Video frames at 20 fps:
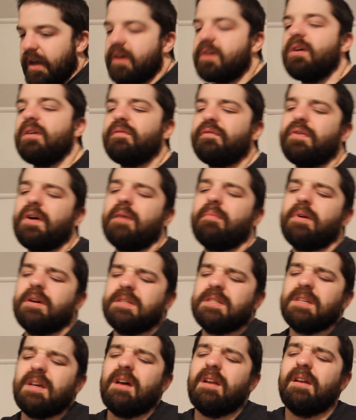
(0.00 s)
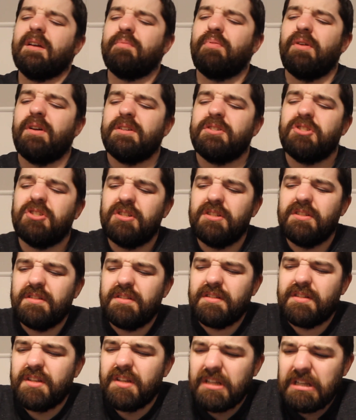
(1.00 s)
couldn't find my Sonic
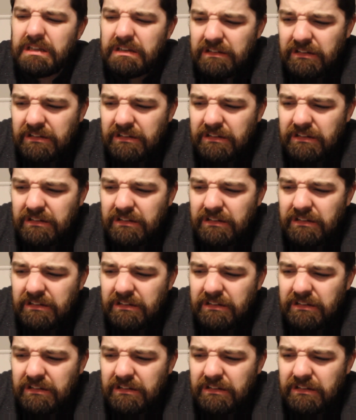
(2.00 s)
plushes.